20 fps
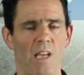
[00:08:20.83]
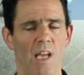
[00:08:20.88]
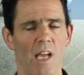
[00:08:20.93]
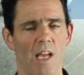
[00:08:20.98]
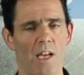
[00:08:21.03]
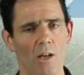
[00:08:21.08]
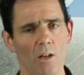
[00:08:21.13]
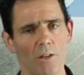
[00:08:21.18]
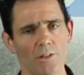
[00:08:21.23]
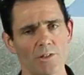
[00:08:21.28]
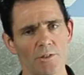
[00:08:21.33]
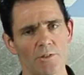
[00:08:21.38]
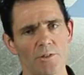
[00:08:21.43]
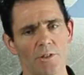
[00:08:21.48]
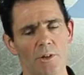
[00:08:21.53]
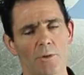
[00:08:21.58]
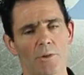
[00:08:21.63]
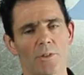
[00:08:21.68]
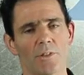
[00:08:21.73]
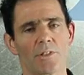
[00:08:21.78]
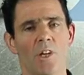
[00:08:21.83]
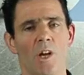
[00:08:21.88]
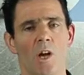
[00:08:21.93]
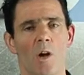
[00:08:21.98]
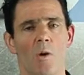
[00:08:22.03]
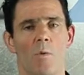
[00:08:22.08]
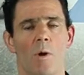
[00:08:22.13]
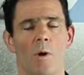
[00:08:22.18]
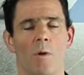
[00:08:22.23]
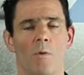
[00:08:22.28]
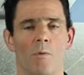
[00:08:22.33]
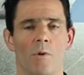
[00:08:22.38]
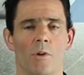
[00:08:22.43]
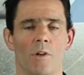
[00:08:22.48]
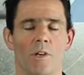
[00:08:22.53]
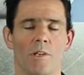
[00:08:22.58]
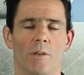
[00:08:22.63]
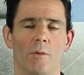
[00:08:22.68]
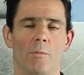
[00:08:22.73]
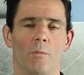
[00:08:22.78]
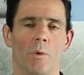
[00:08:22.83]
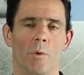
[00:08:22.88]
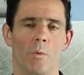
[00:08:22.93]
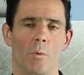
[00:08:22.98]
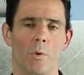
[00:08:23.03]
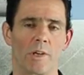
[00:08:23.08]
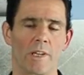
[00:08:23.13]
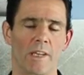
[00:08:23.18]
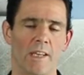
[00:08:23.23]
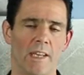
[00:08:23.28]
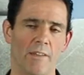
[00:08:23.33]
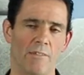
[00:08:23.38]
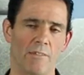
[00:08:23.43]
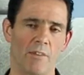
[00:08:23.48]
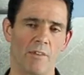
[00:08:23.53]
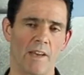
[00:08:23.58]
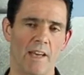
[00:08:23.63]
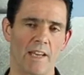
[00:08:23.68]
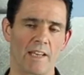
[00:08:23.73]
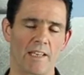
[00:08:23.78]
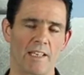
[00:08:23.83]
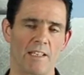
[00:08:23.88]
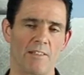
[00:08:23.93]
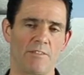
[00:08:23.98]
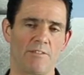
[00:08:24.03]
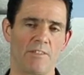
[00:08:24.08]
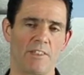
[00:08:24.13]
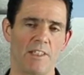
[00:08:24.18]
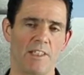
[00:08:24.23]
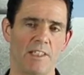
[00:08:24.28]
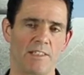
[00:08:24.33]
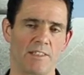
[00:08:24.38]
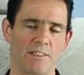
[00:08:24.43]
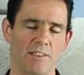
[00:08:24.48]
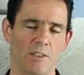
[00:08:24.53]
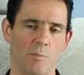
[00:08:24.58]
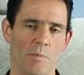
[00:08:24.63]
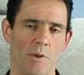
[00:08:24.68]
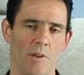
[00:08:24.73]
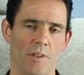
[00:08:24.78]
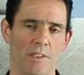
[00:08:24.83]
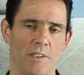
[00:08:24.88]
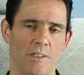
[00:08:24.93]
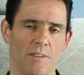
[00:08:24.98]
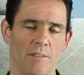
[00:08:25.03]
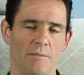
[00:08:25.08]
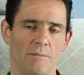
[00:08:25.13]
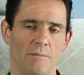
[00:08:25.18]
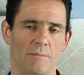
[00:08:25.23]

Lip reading: And also notice where we're working if you've had any feelings in your body.